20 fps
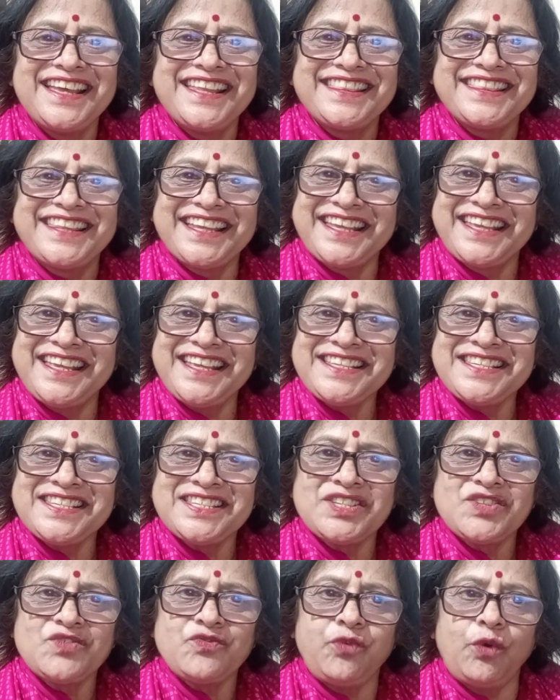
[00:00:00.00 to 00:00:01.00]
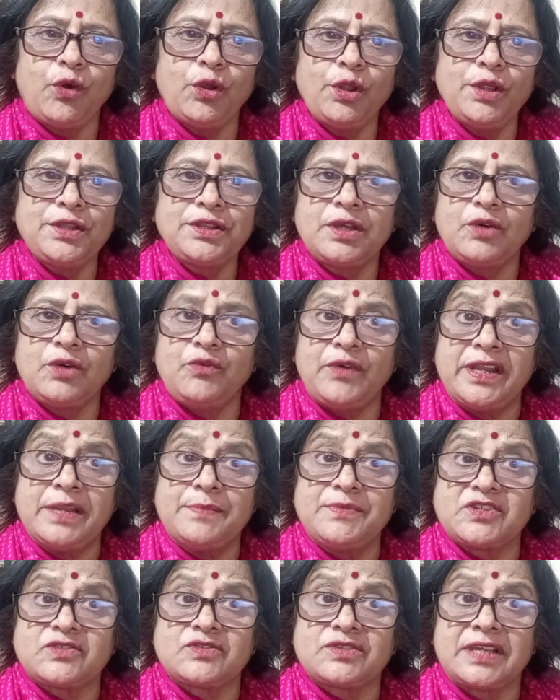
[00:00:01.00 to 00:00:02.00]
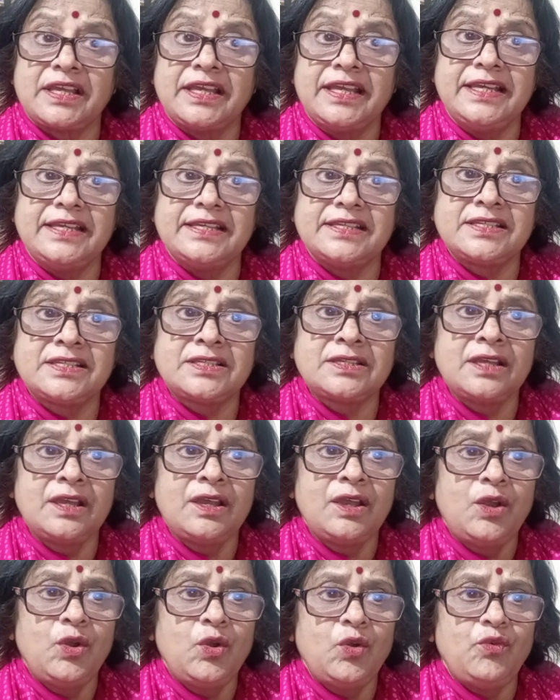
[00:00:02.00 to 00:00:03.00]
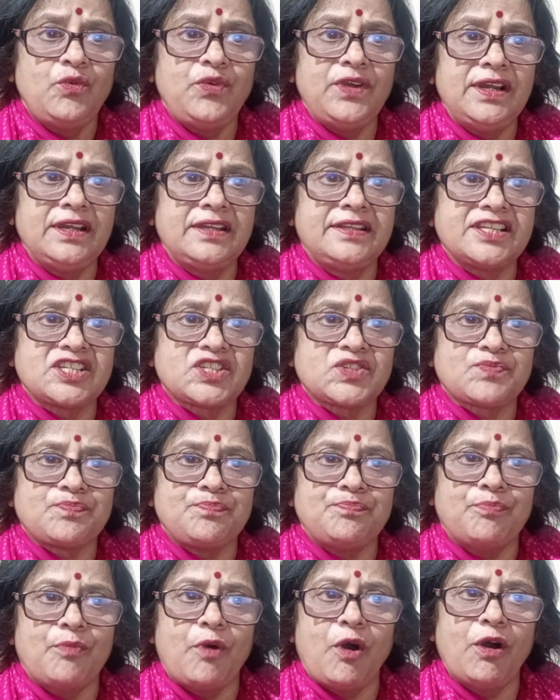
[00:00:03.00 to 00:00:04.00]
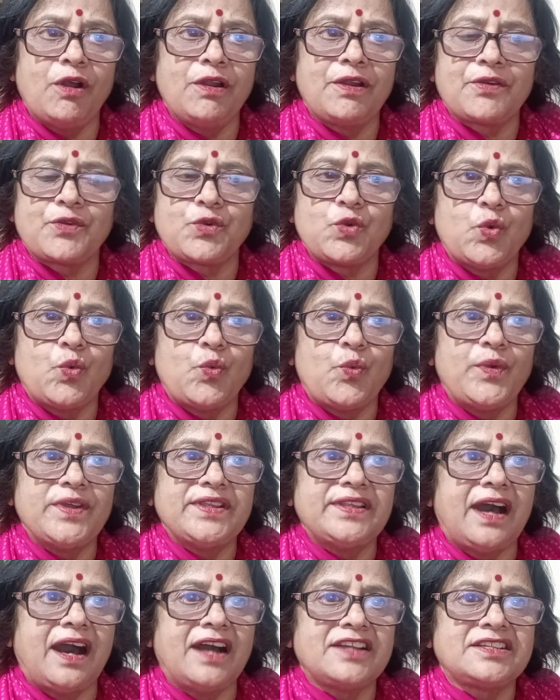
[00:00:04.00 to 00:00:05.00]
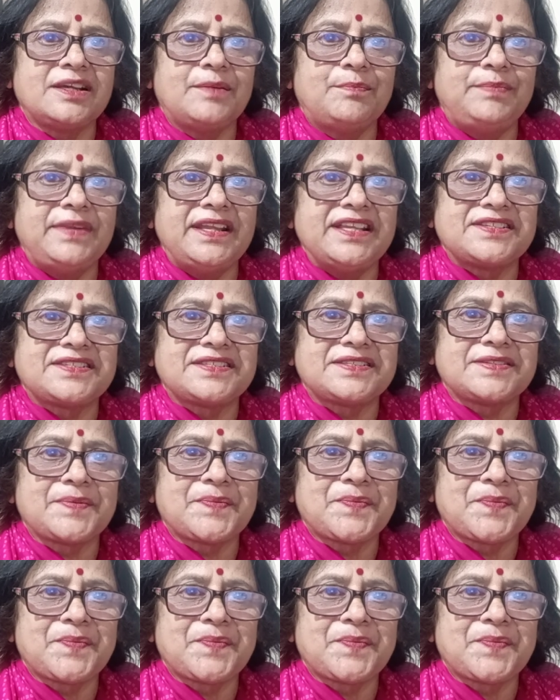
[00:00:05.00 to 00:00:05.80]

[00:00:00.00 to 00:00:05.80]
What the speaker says: The kiss, following the venomous hiss, filled the small room with utter bliss.